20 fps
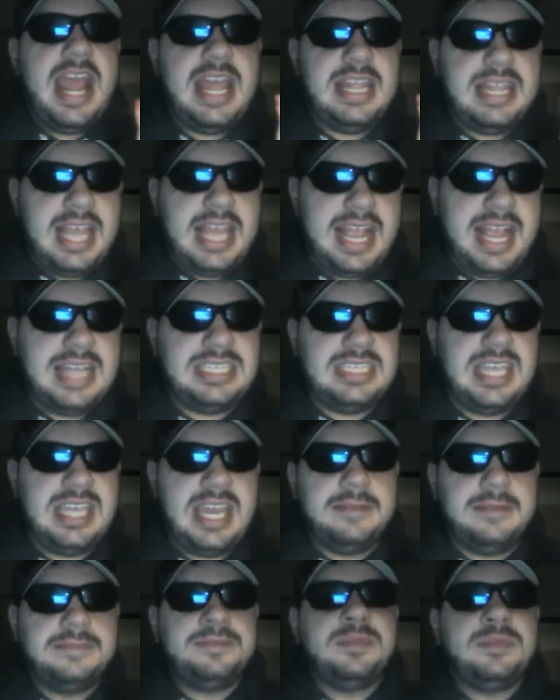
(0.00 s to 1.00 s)
And like I
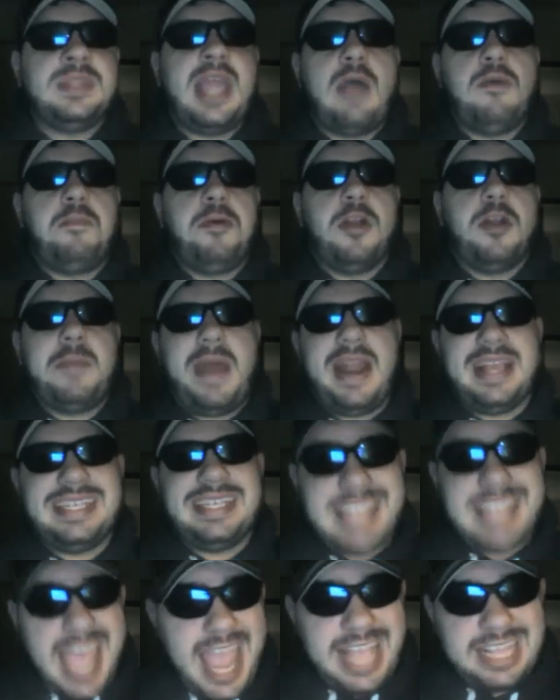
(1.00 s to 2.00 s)
said, that will put them at
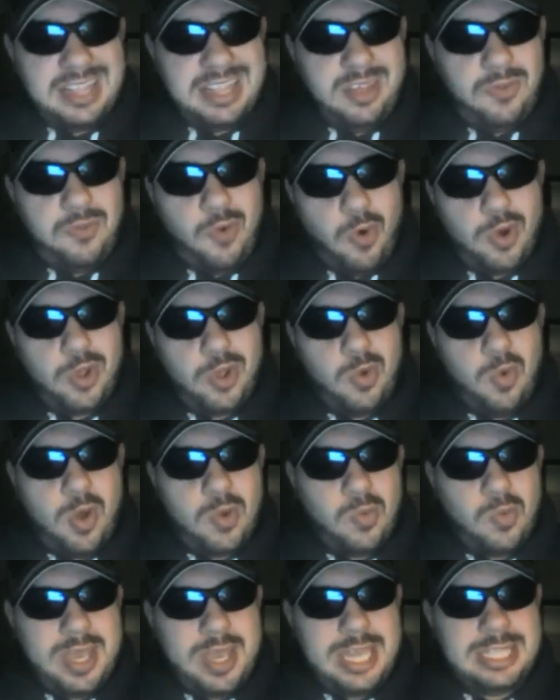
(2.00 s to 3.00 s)
exactly
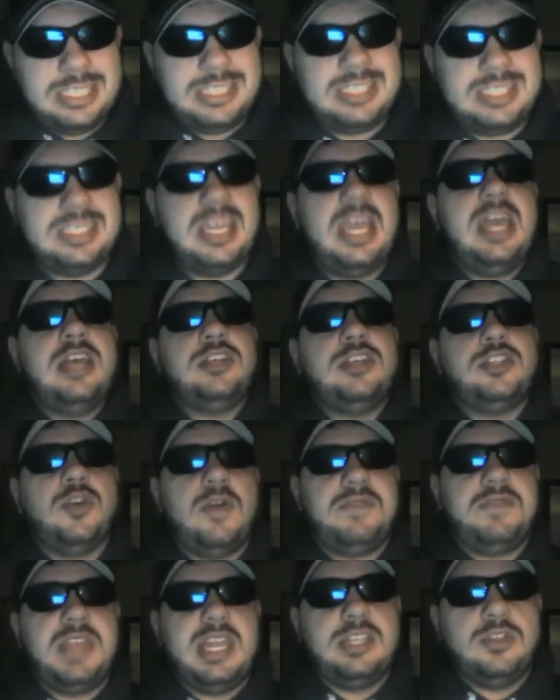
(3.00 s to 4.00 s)
41 wins.
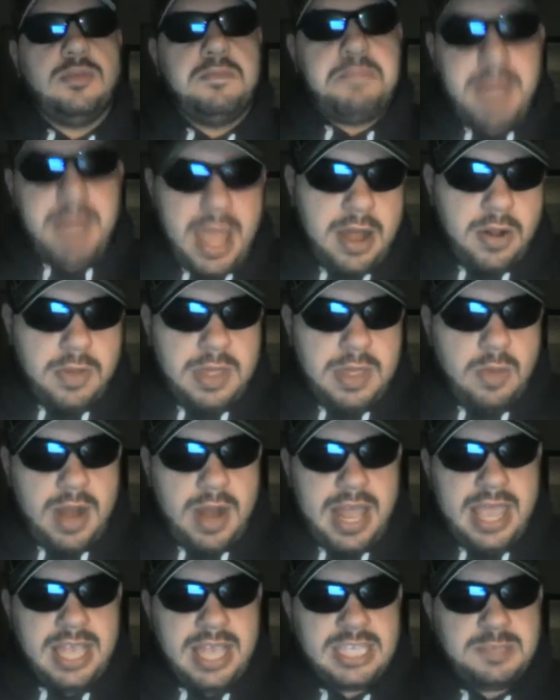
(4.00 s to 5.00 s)
So if they do better
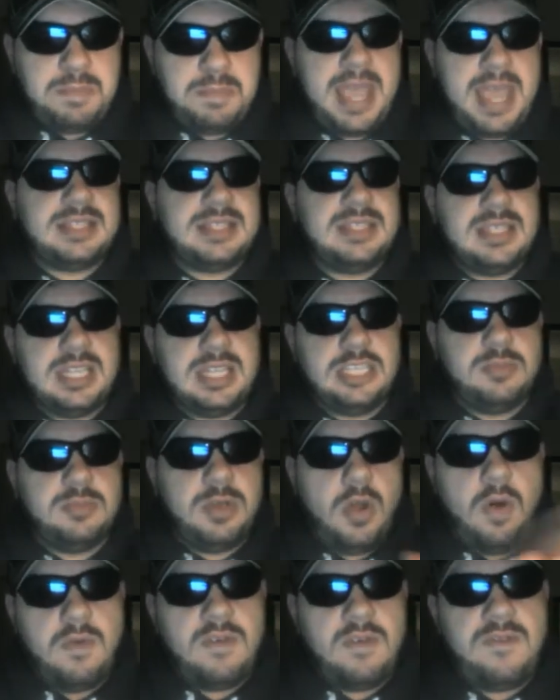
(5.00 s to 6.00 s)
than what I expect, they
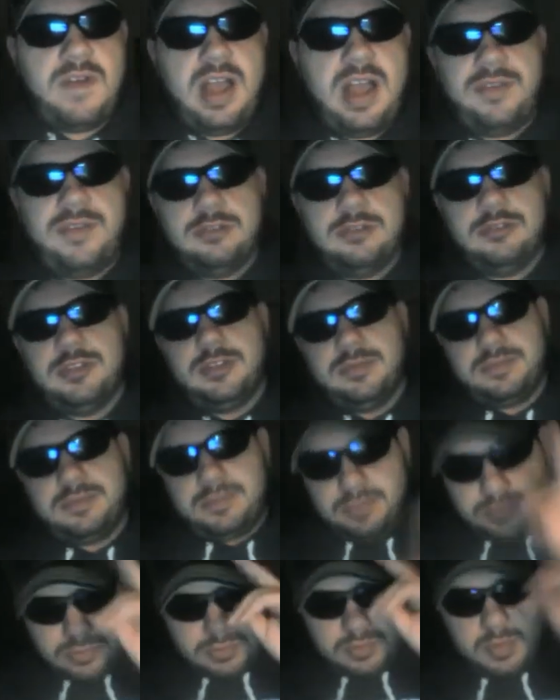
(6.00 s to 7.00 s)
should be over 500.
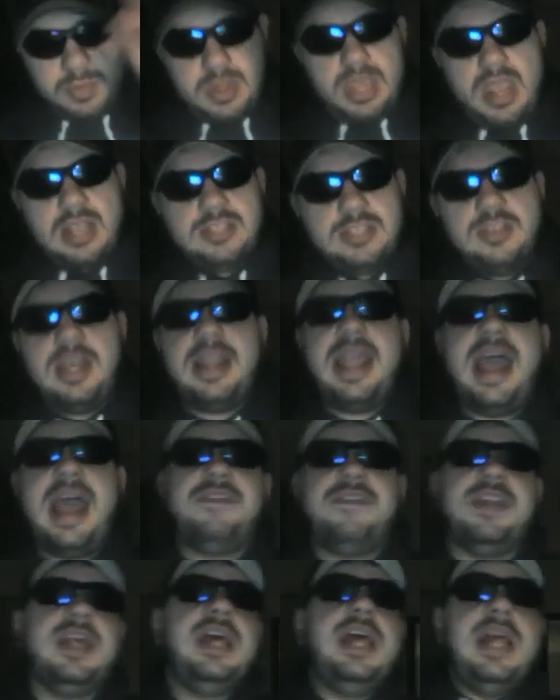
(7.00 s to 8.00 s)
So there you
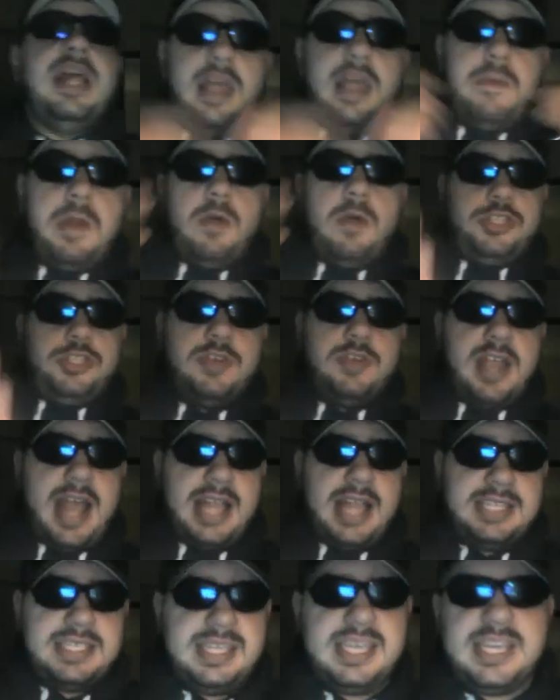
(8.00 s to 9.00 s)
have it. Let me know what you
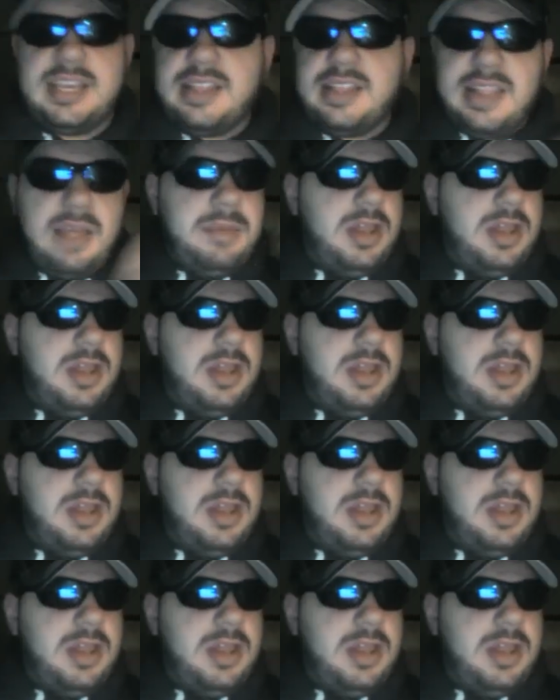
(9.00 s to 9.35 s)
guys think.